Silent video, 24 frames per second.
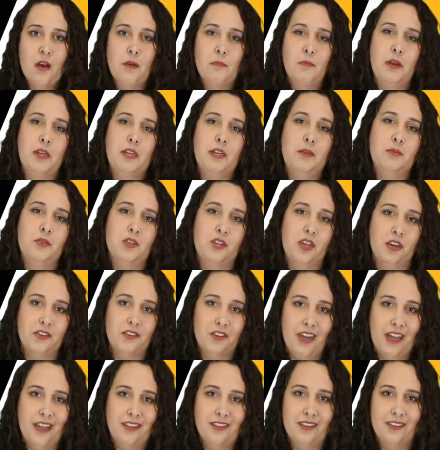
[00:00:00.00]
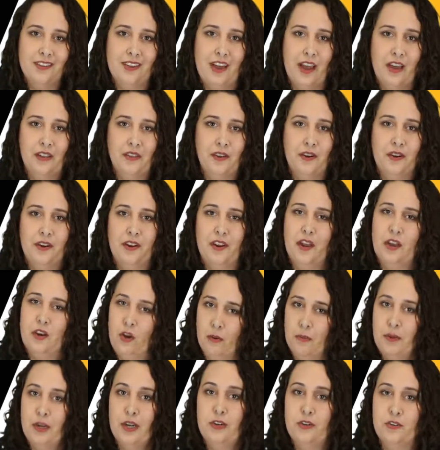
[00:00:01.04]
My name's Dr. Kaitlin Tyler, and
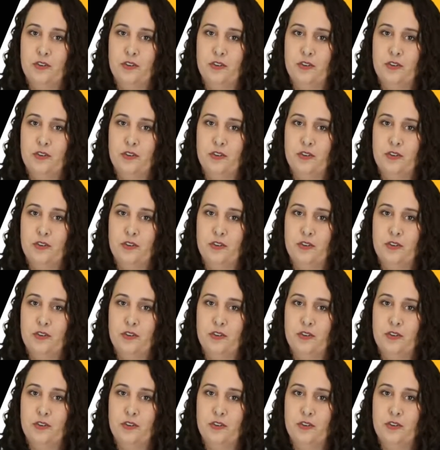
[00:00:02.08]
I'll be your